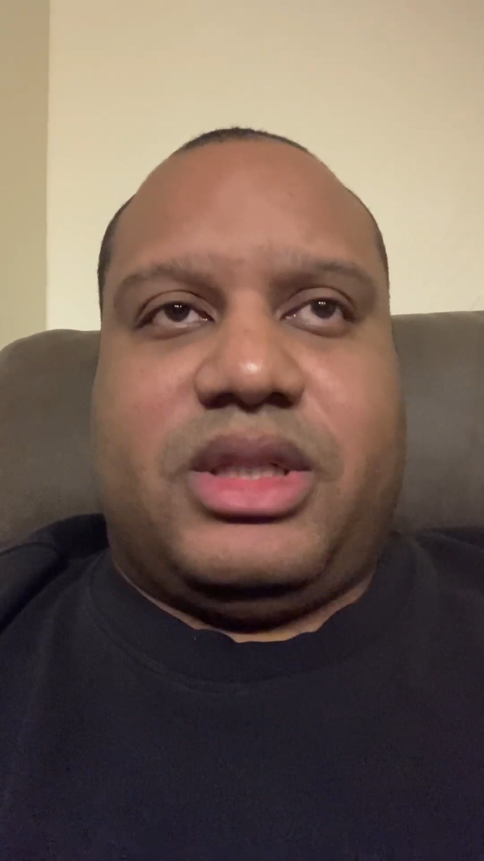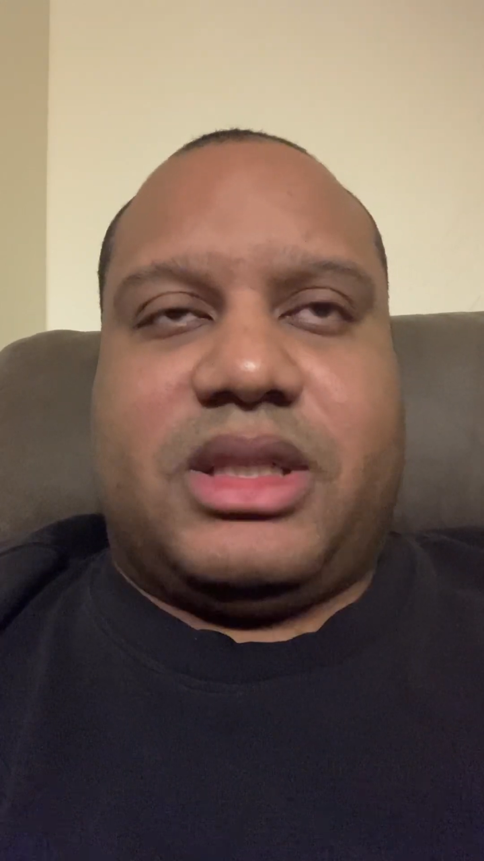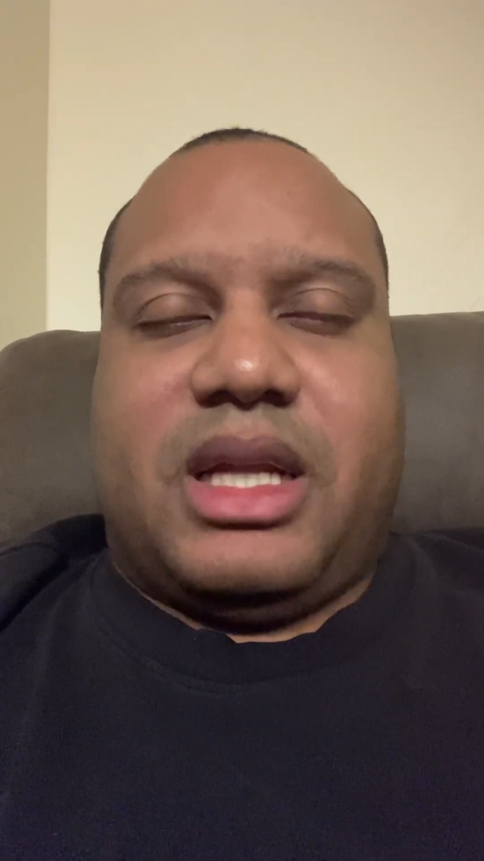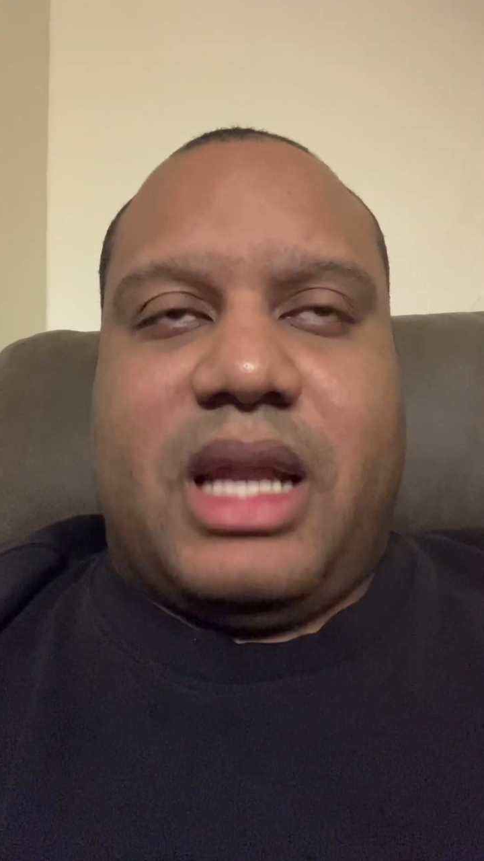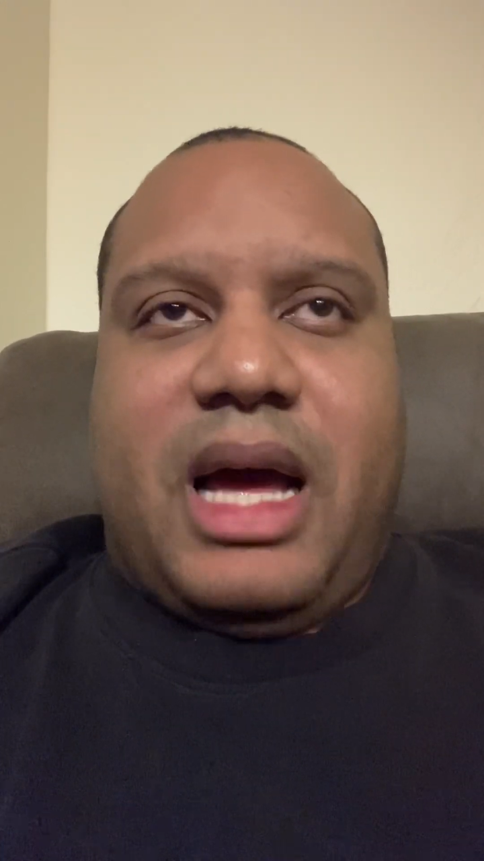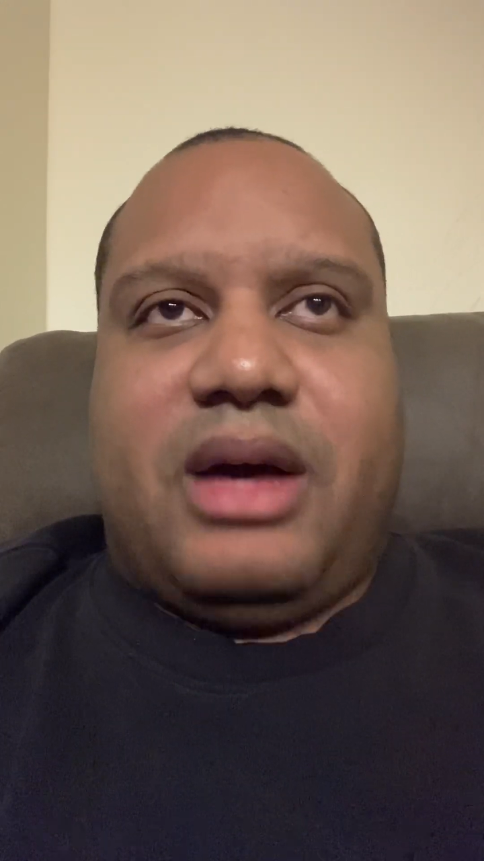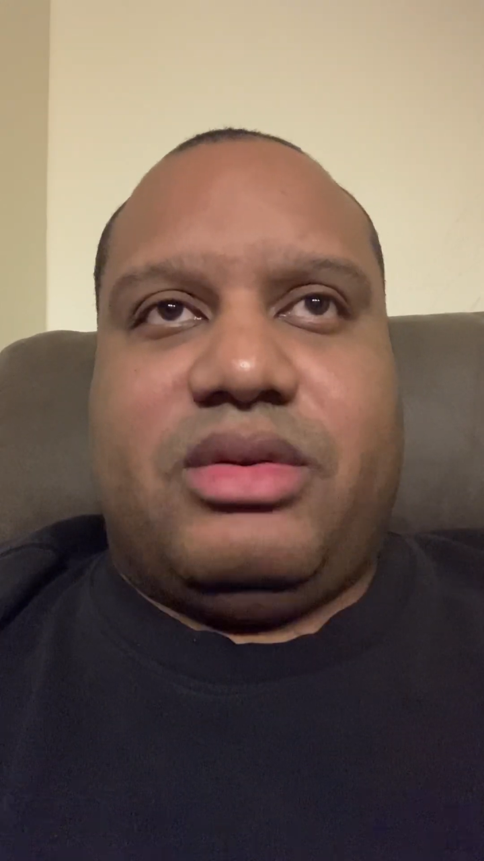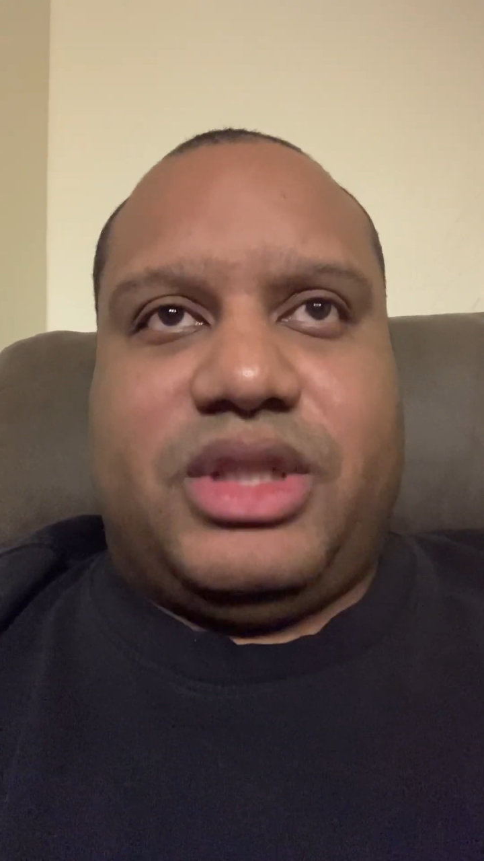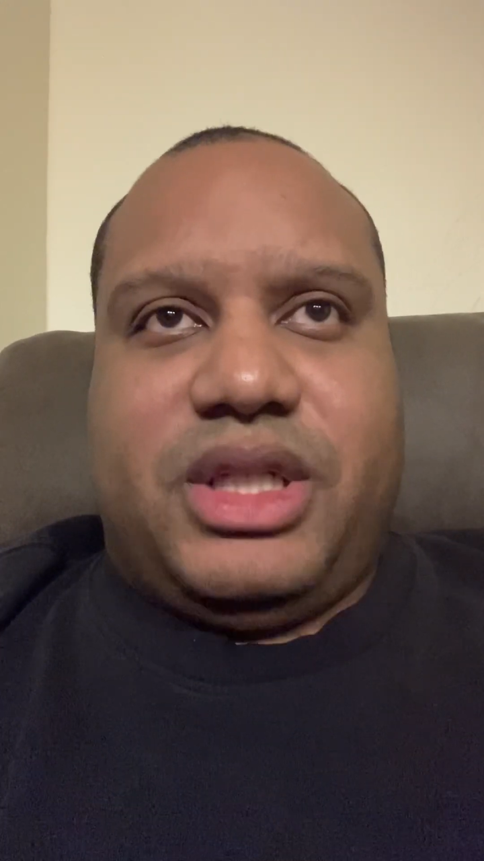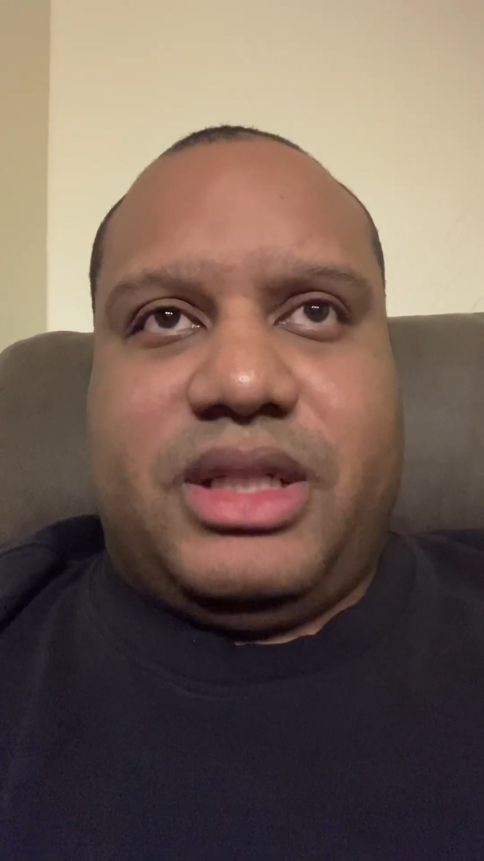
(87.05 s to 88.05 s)
just allow
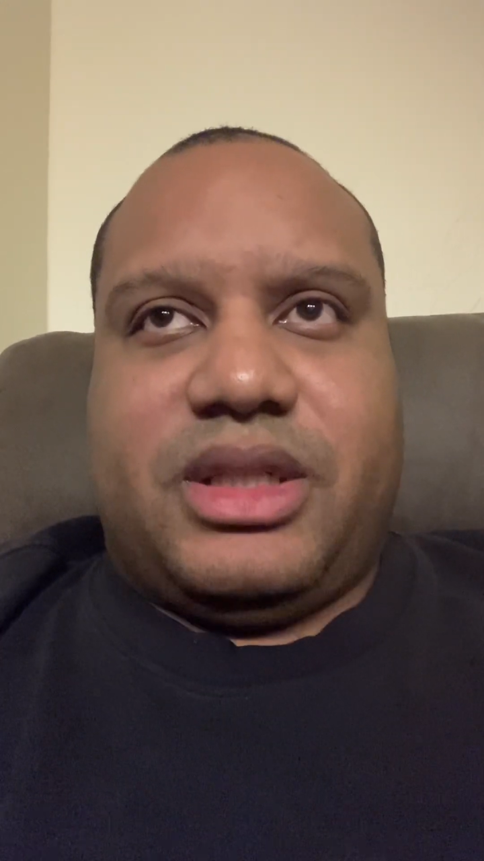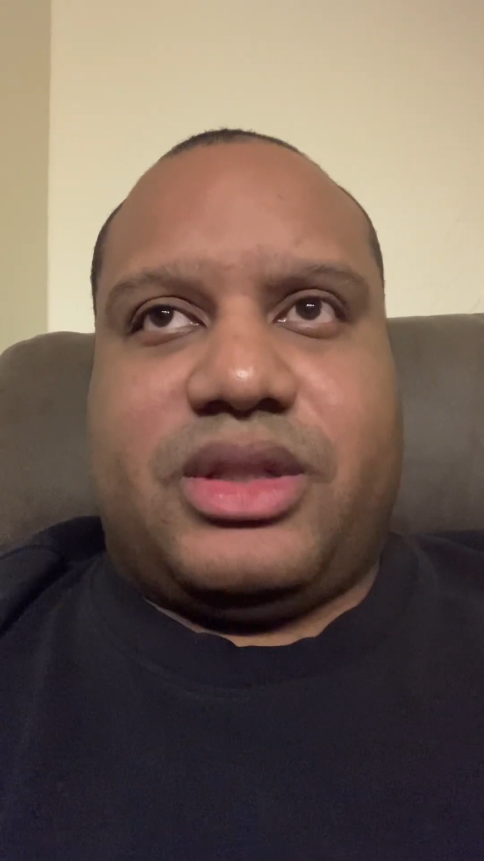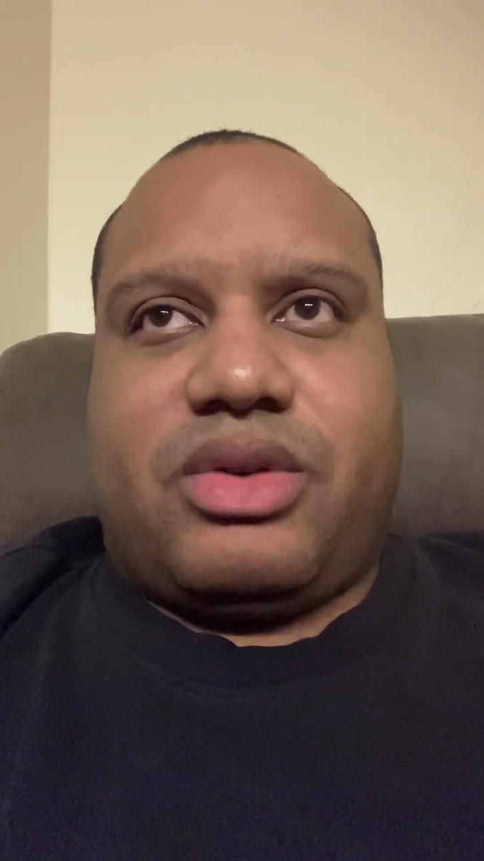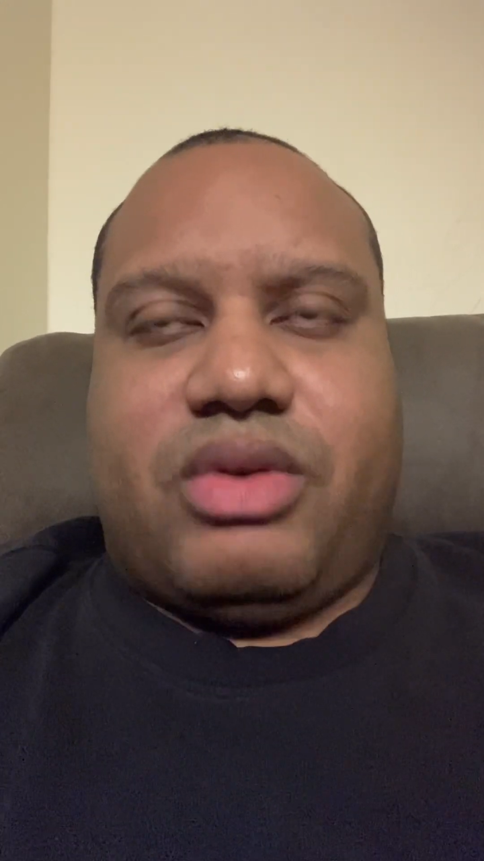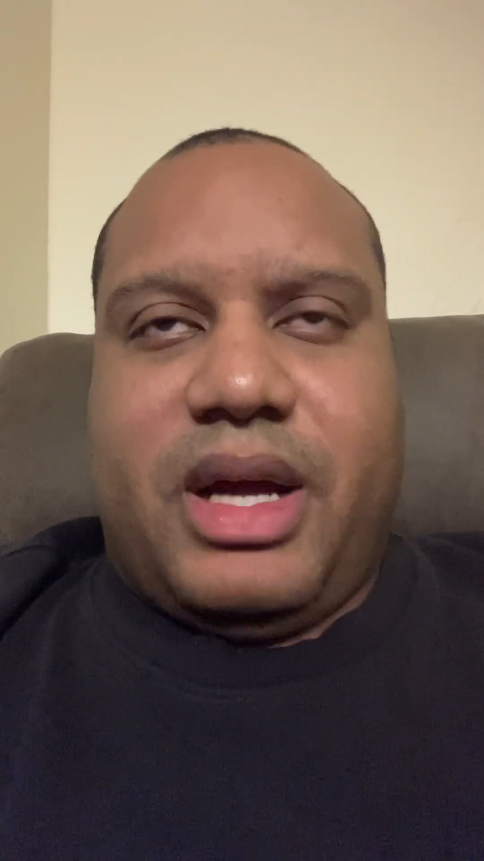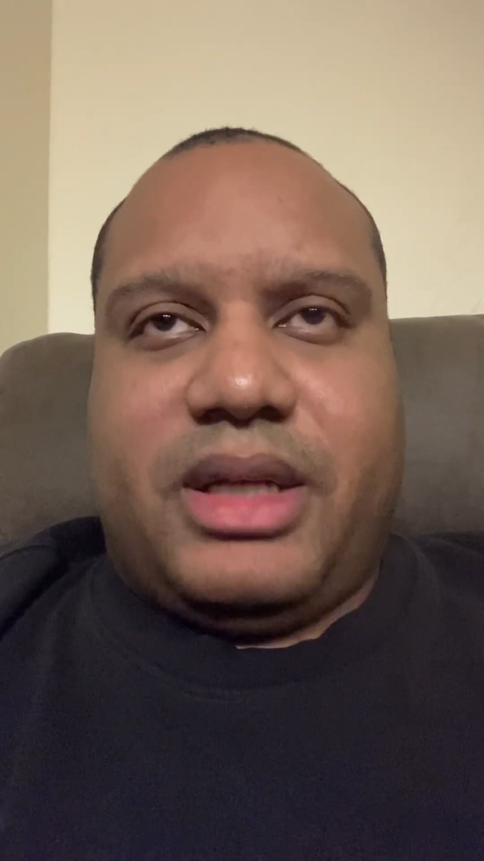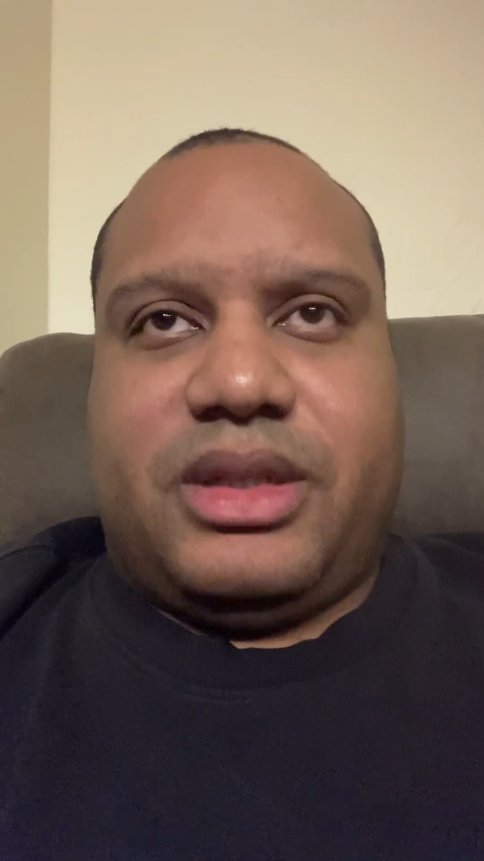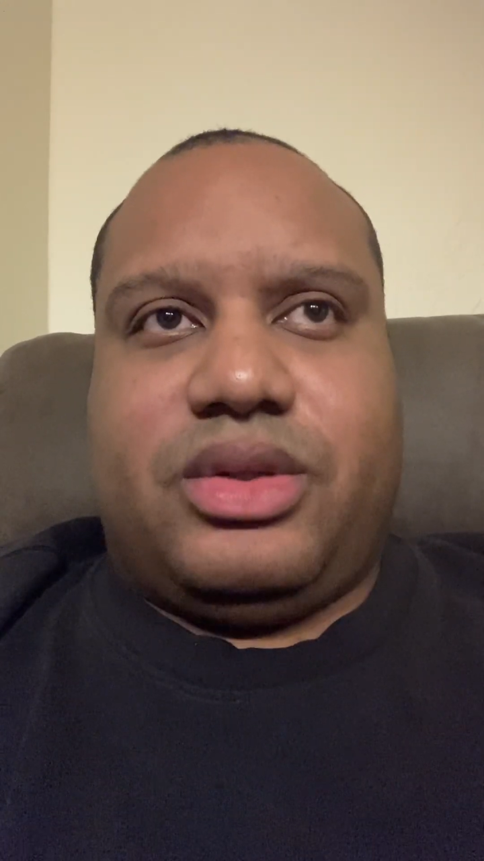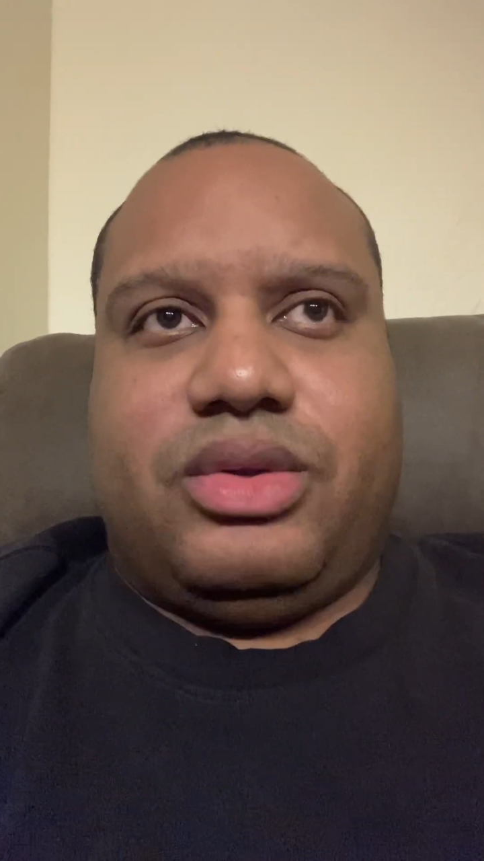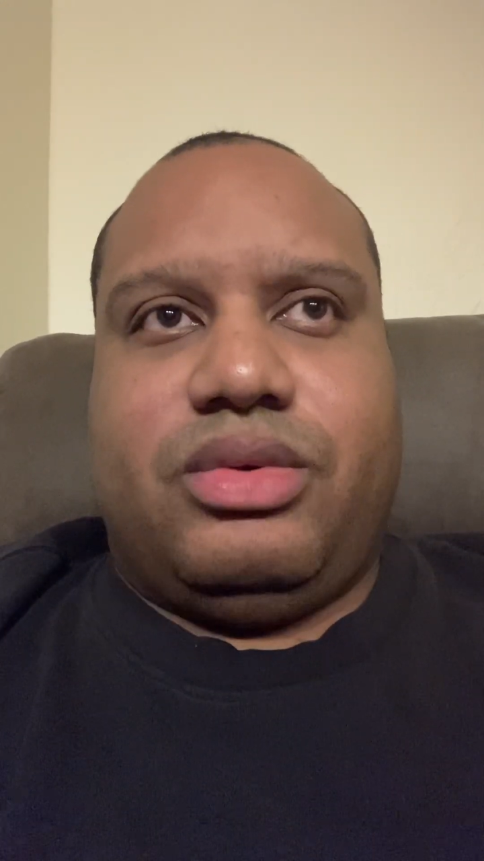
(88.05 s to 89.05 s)
Jesus
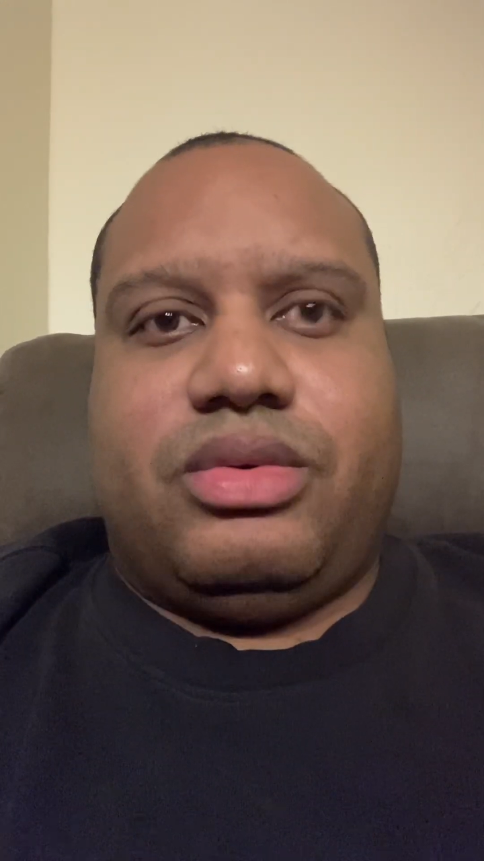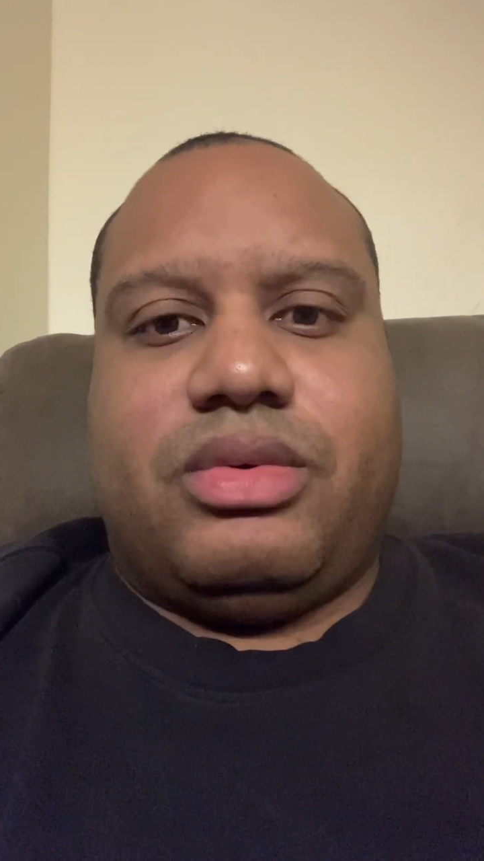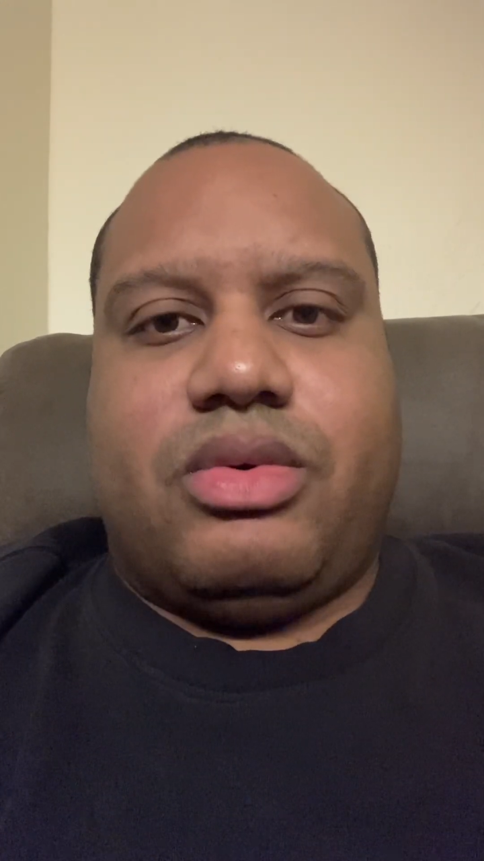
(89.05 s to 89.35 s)
Christ to